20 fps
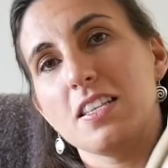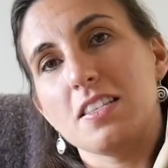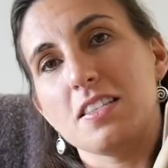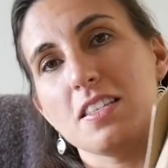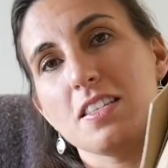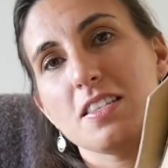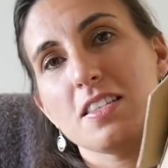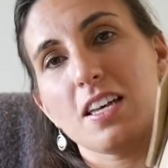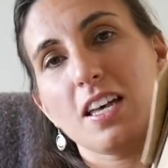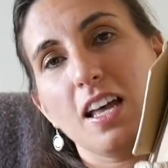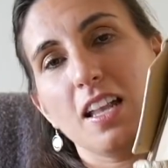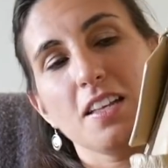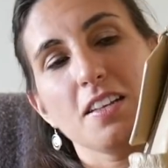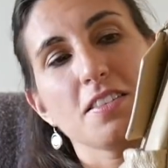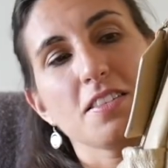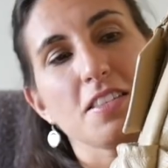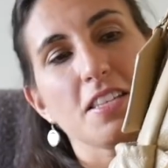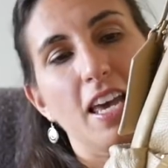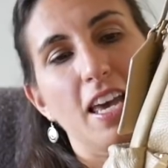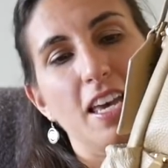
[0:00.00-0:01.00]
This is the color
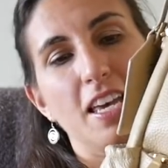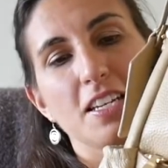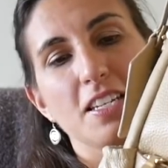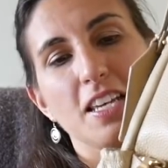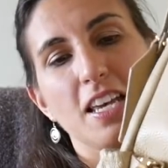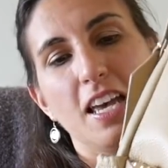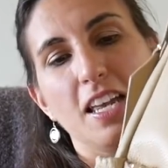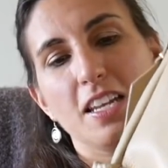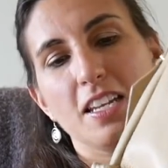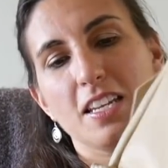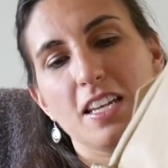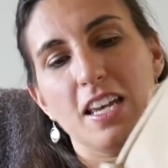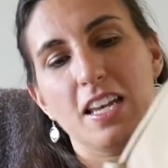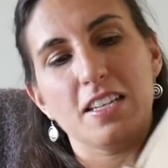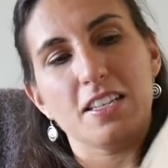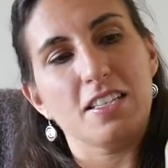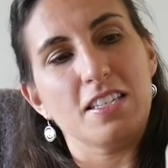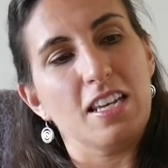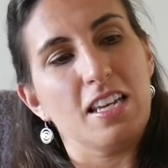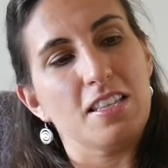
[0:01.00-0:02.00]
sand, and
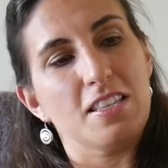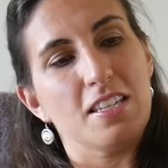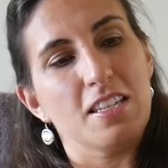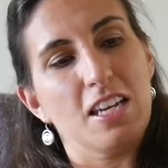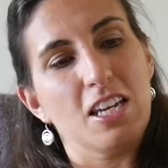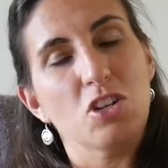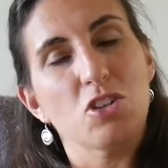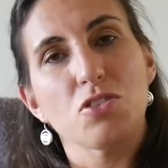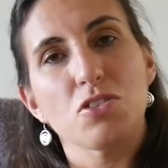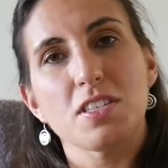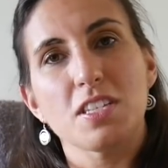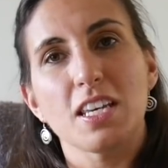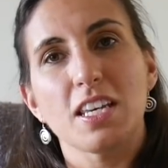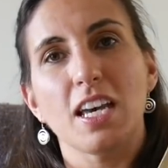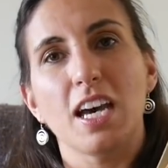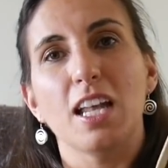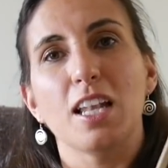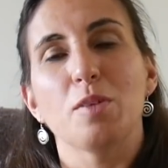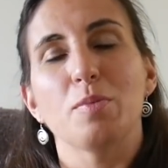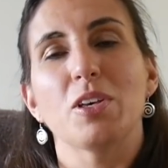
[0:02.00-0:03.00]
it's an interesting
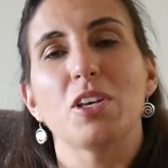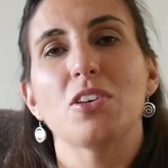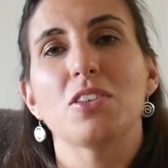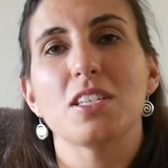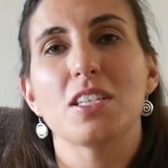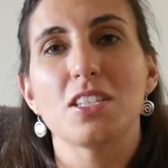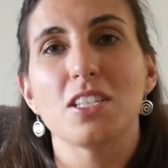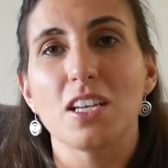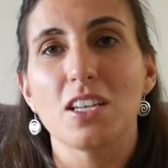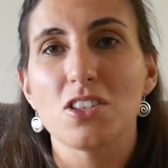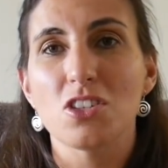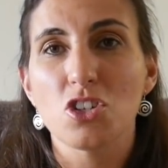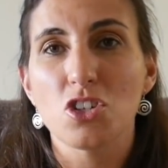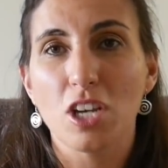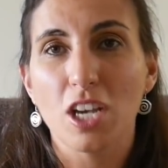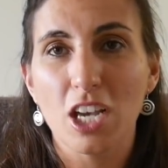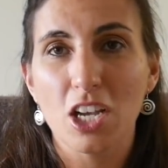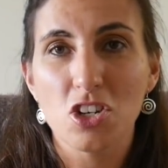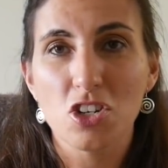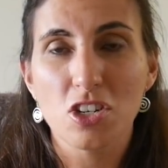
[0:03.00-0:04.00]
color because it does
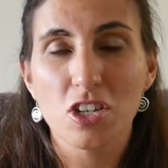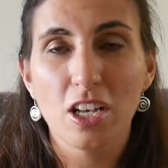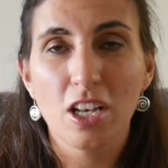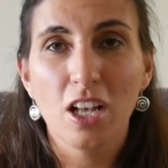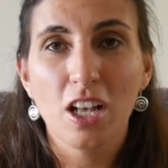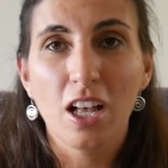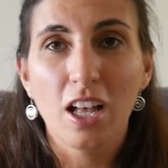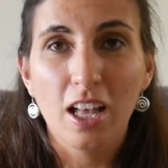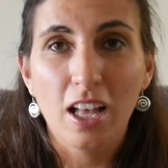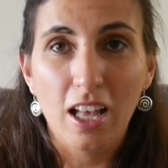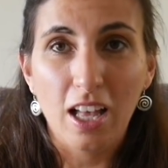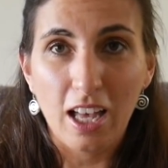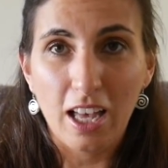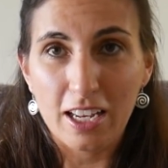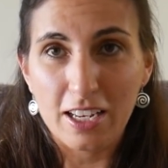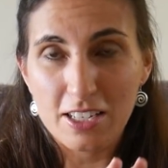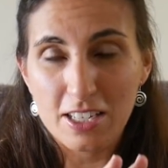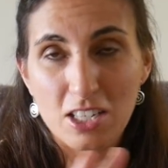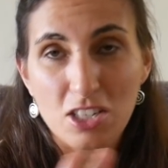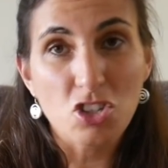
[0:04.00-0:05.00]
change.
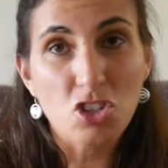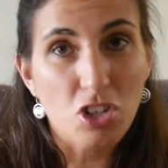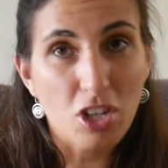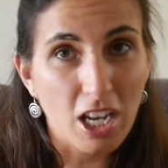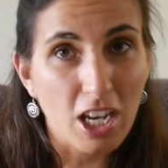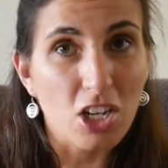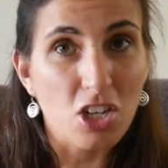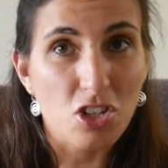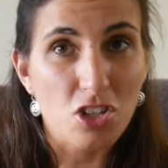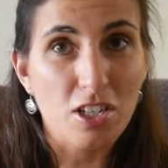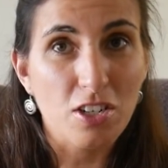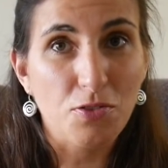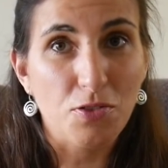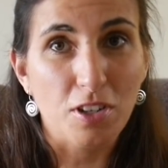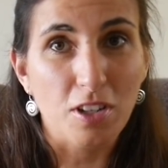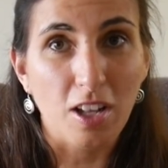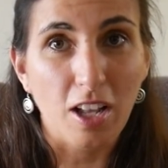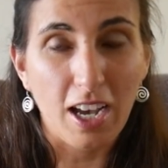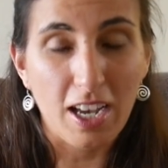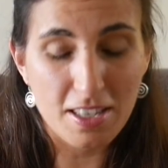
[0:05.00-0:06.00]
It does change in
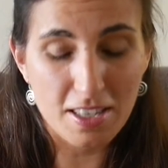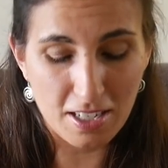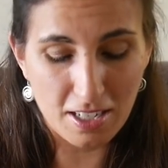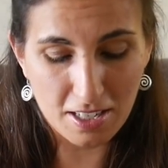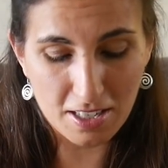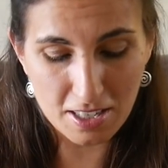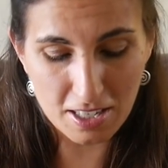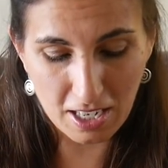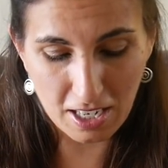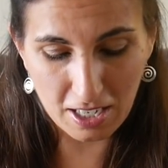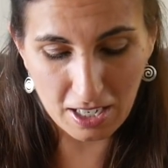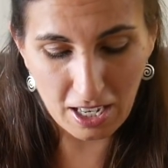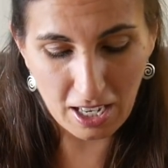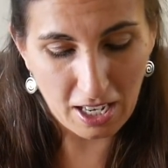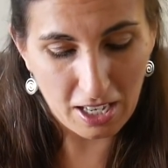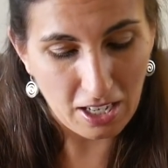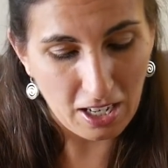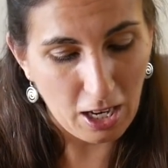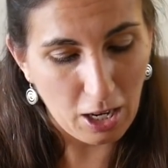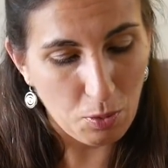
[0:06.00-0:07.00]
different lights that it's in,
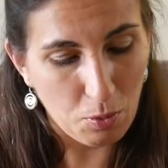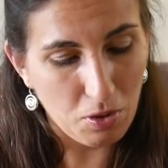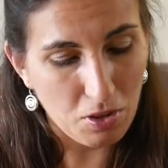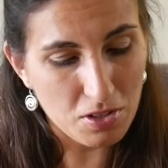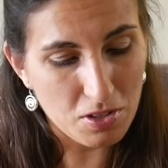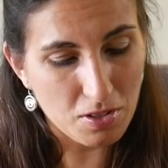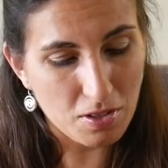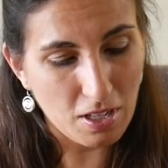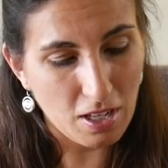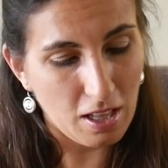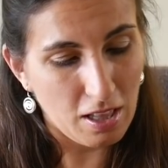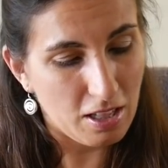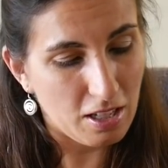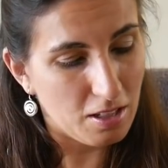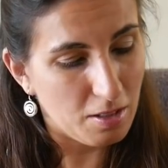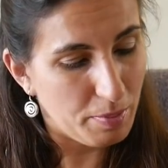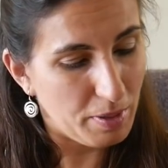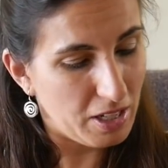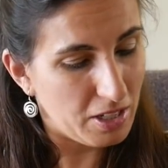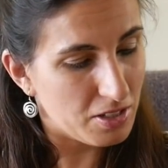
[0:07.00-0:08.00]
and I was a
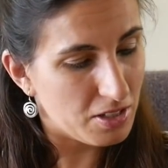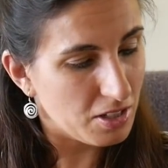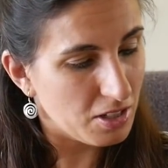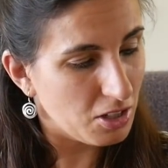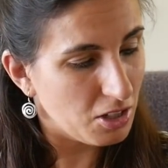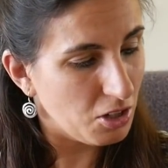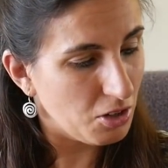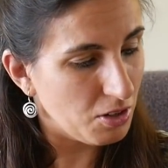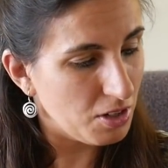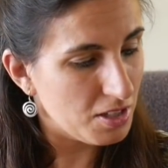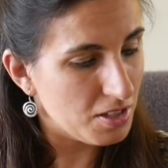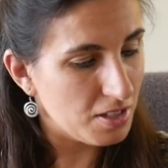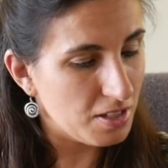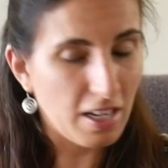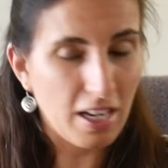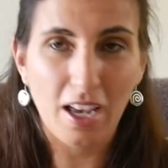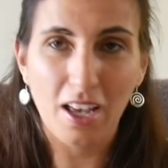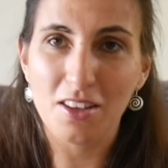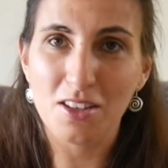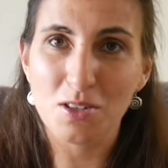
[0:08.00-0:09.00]
little bit curious in
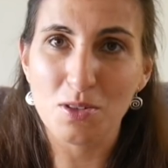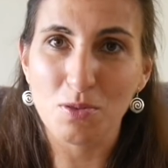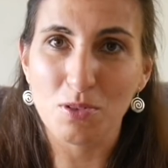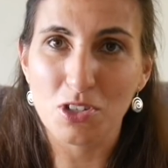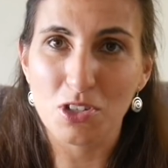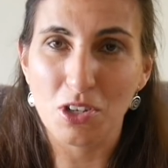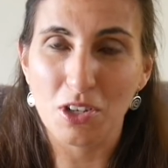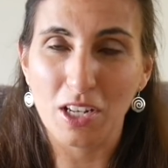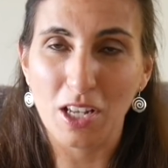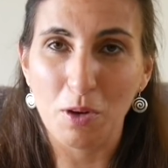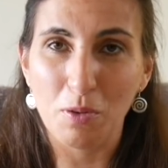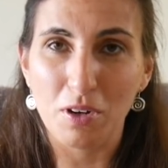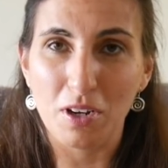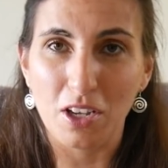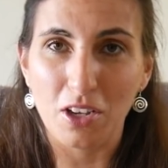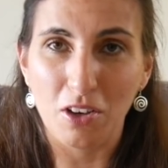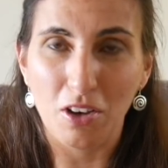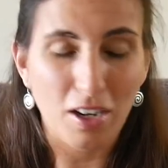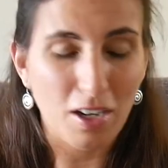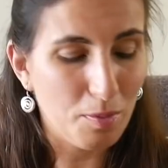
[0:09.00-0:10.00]
how this would turn out when
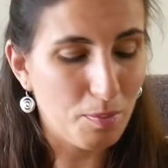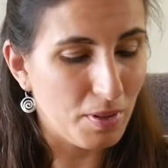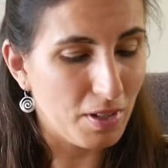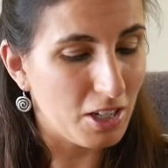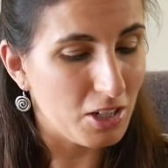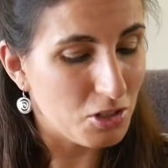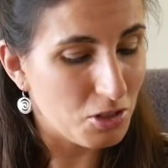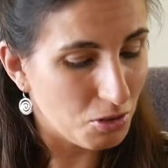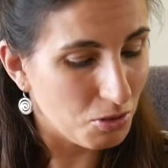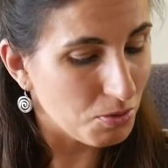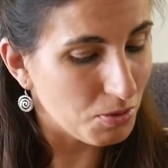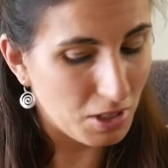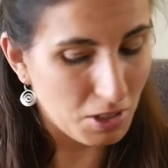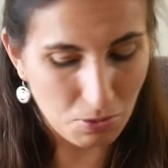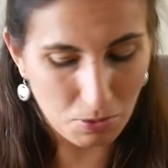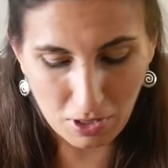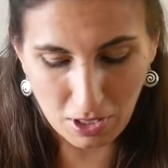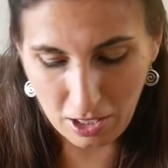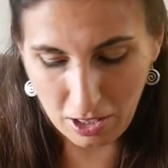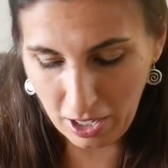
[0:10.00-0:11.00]
I got it, but I do really
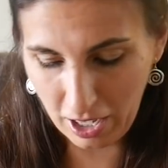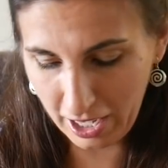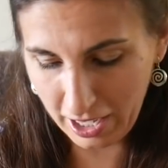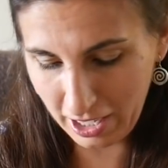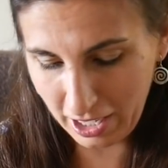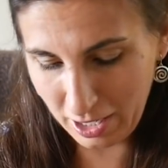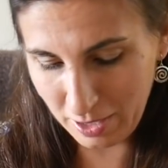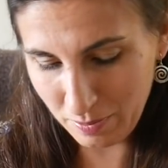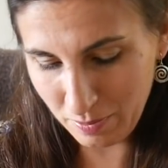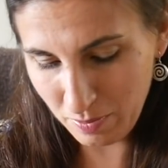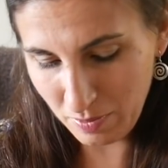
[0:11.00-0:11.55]
like it.